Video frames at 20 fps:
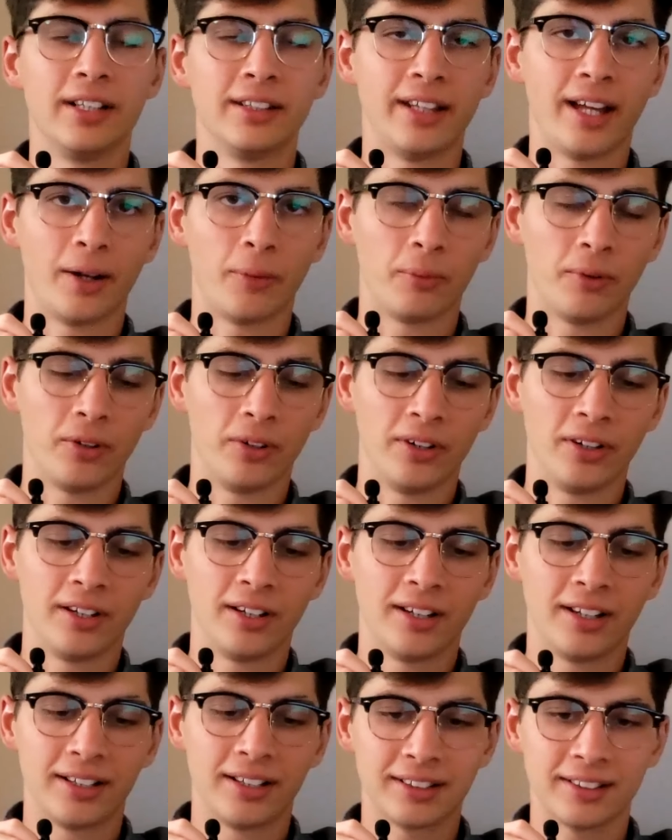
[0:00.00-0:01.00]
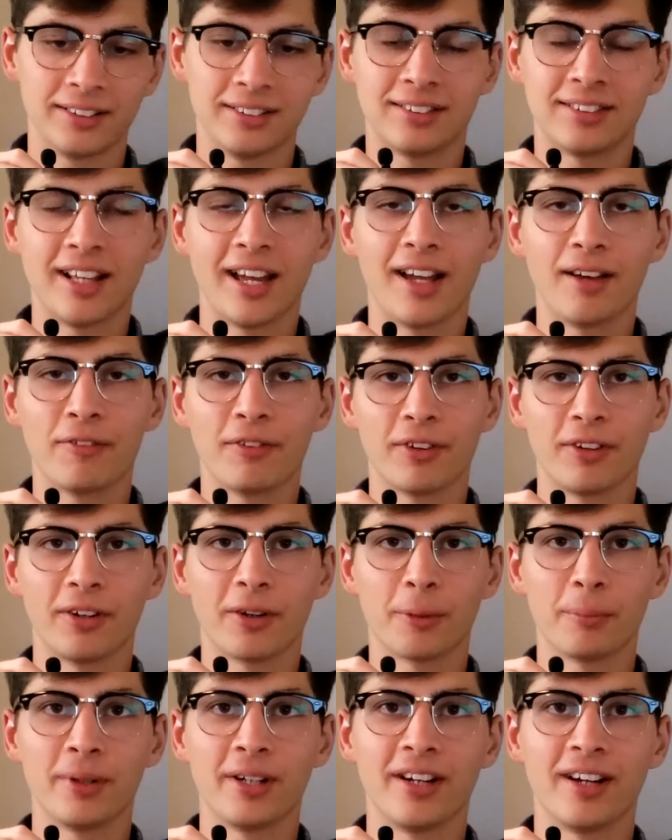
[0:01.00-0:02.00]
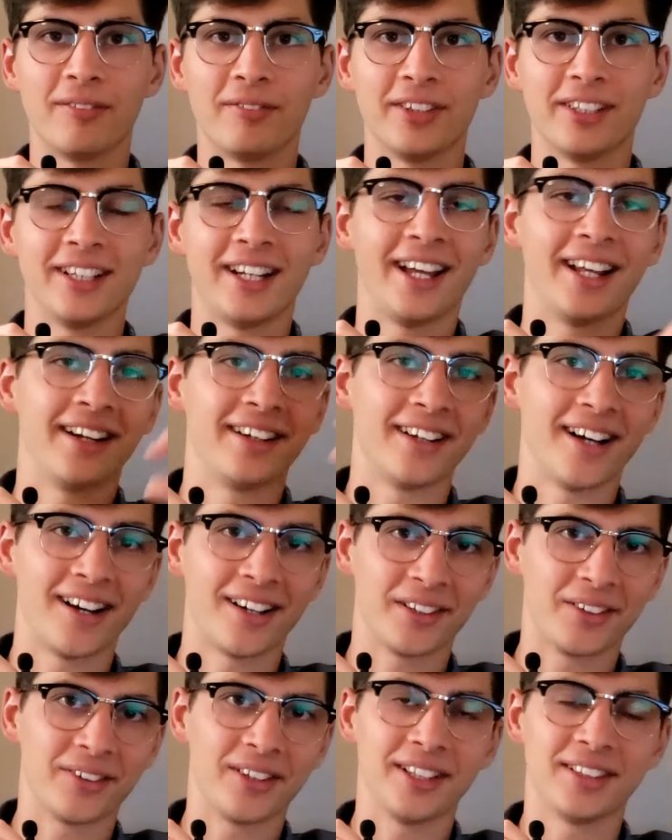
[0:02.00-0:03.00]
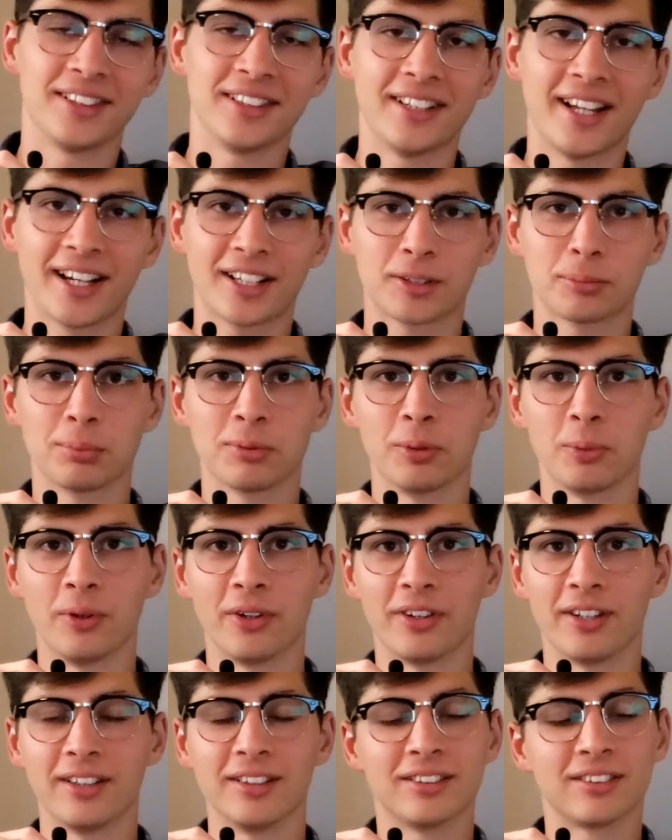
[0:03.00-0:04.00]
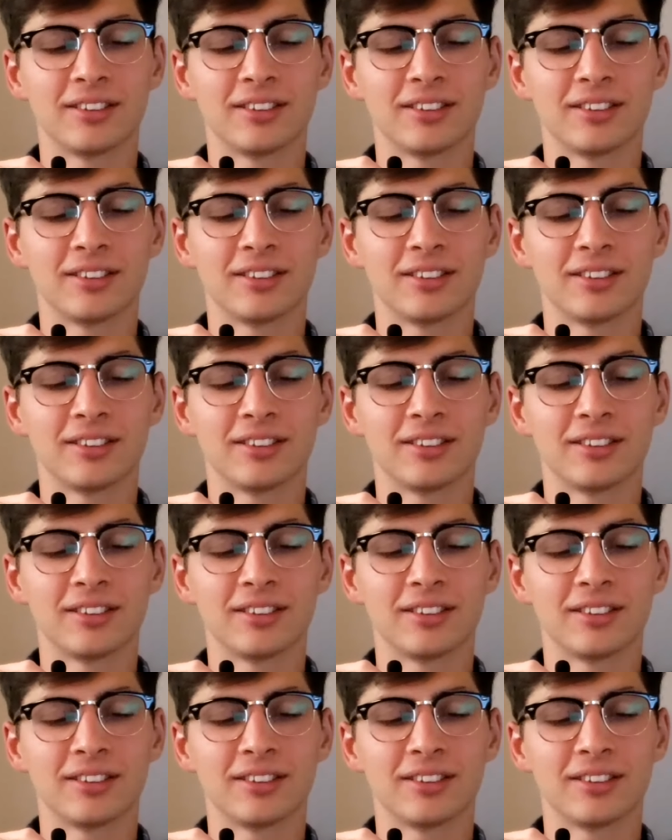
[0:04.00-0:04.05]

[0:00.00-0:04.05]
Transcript: they would save a little bit of it and inoculate the next brew with it.